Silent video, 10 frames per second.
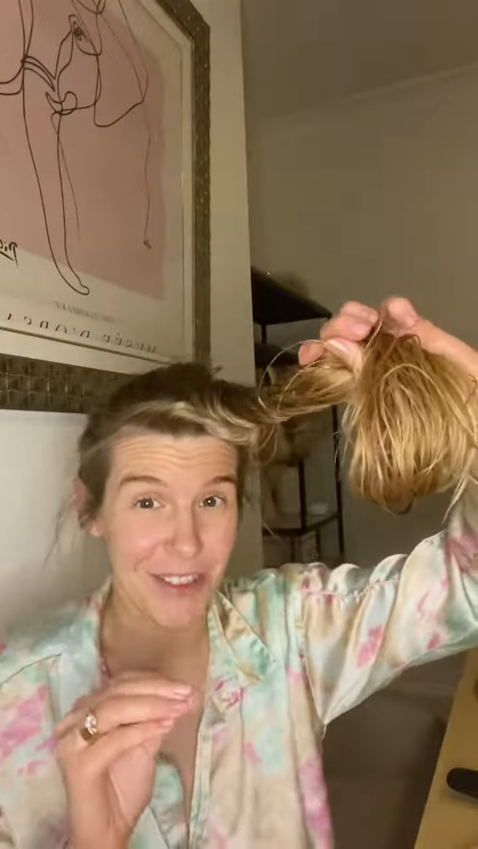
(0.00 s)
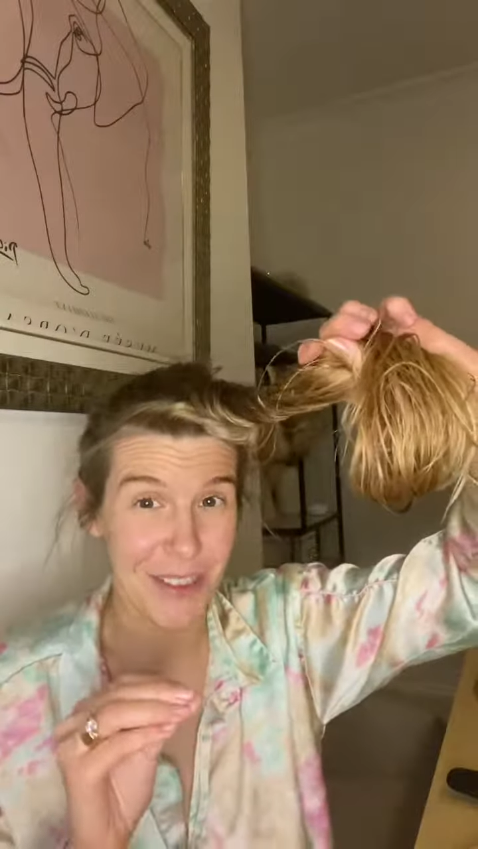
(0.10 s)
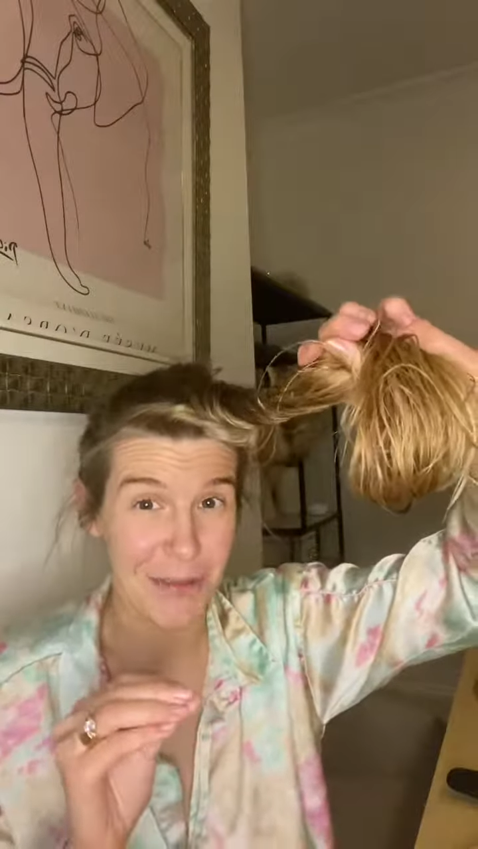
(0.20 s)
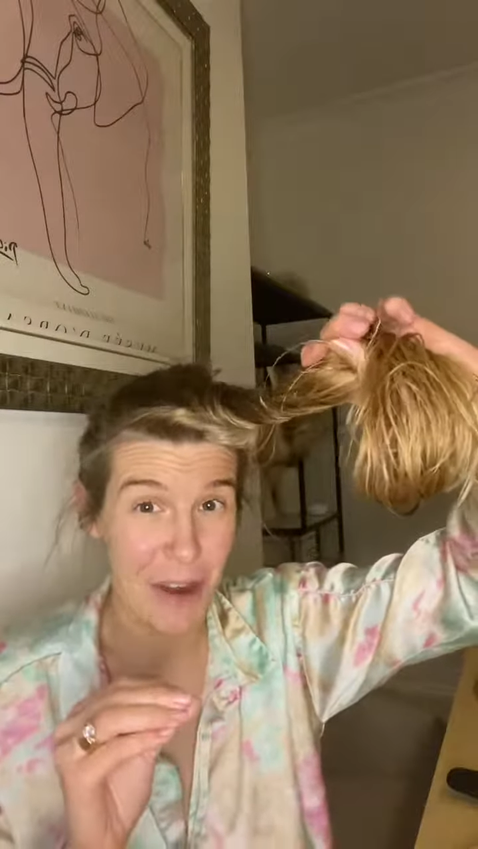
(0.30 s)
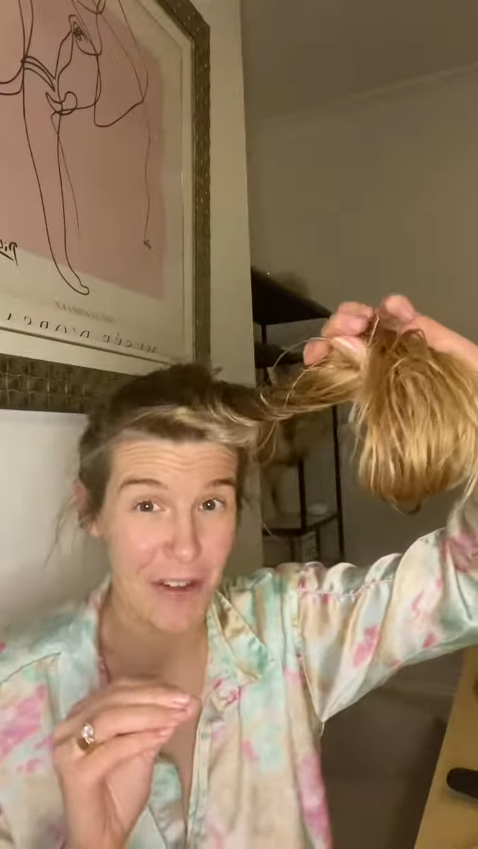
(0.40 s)

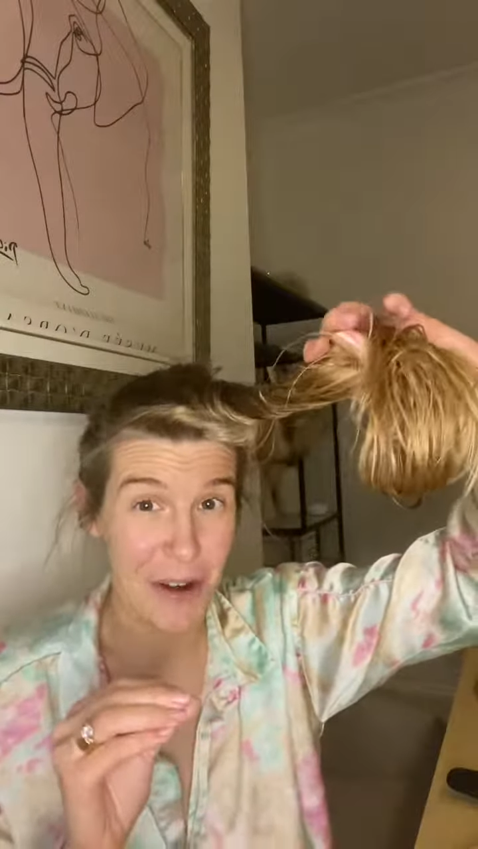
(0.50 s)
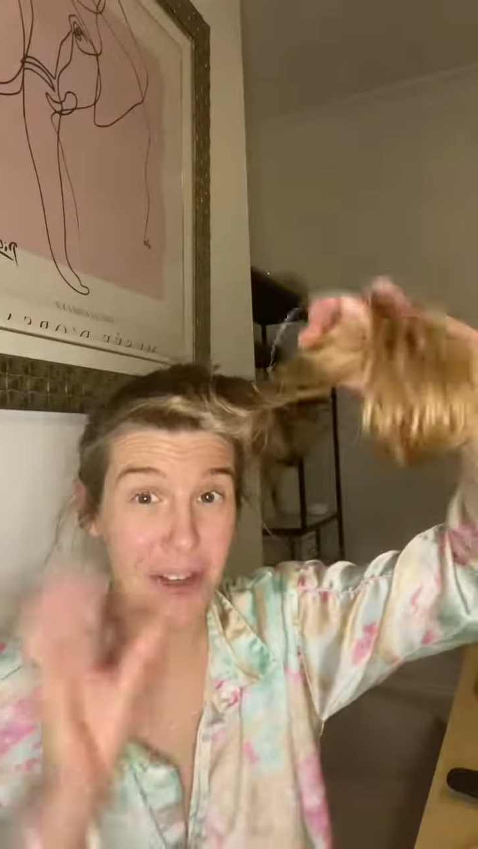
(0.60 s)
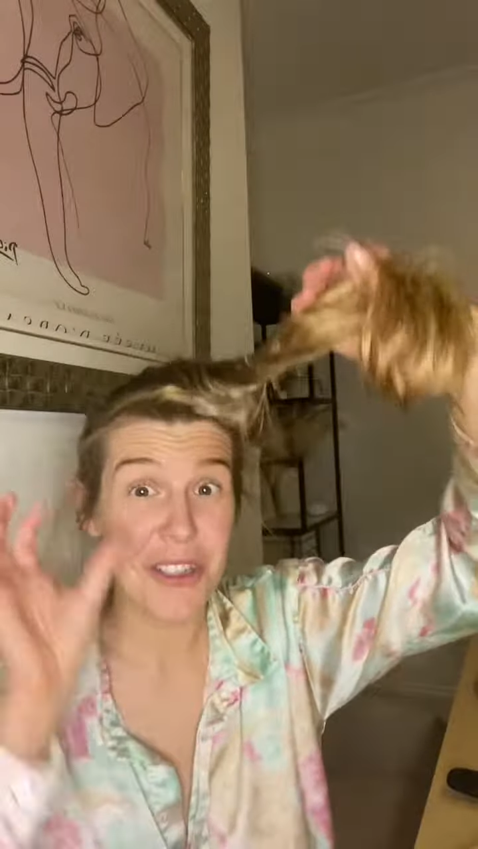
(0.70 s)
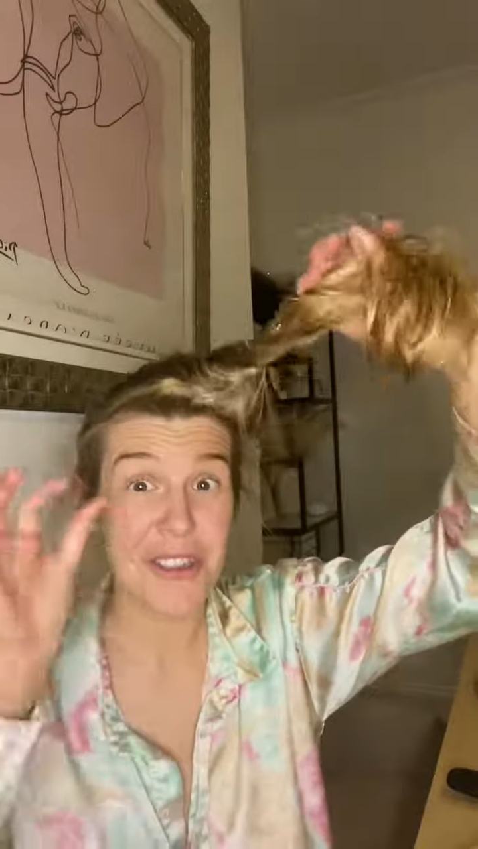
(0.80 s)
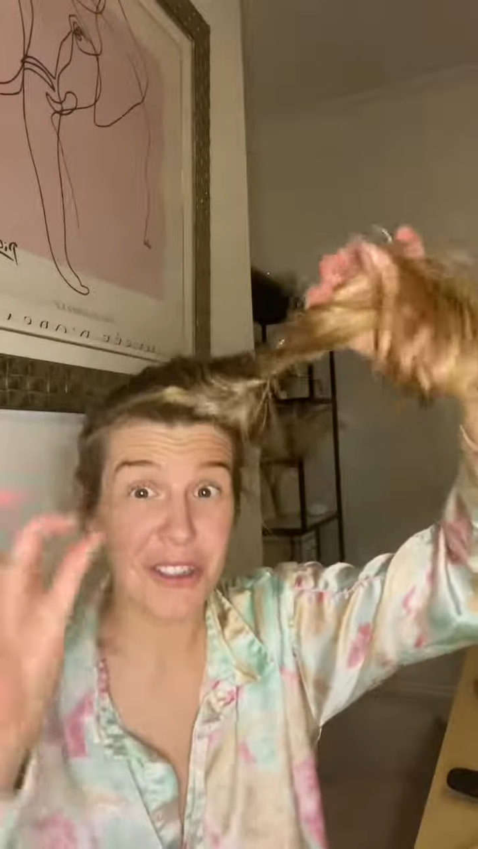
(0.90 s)
tomorrow.
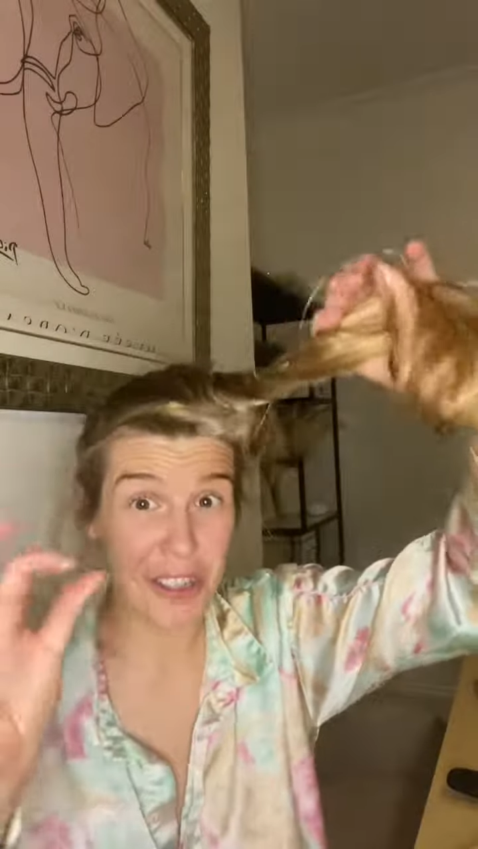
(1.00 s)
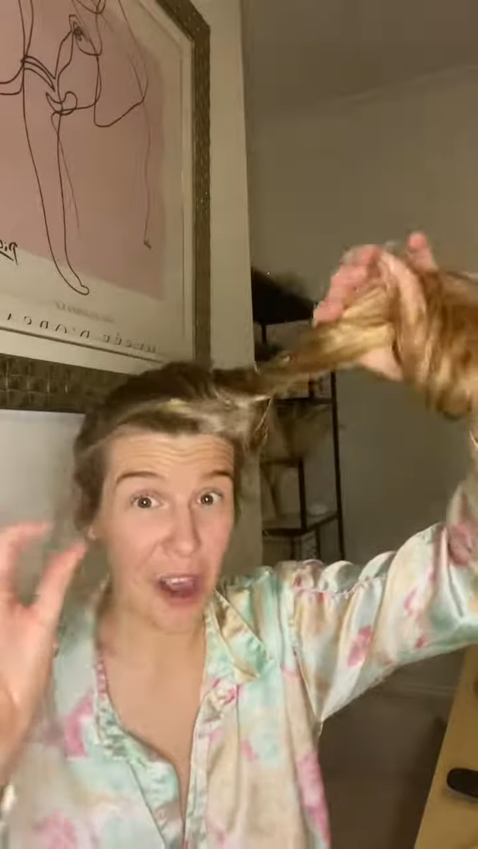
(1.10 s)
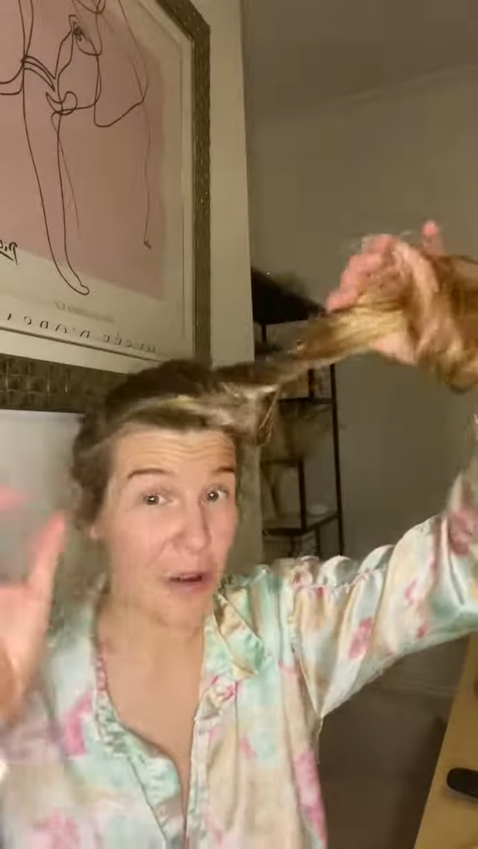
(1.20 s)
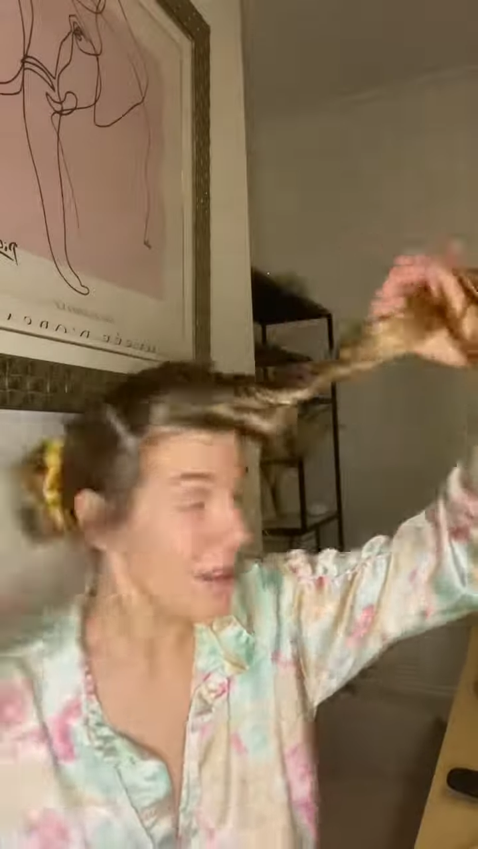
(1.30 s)
So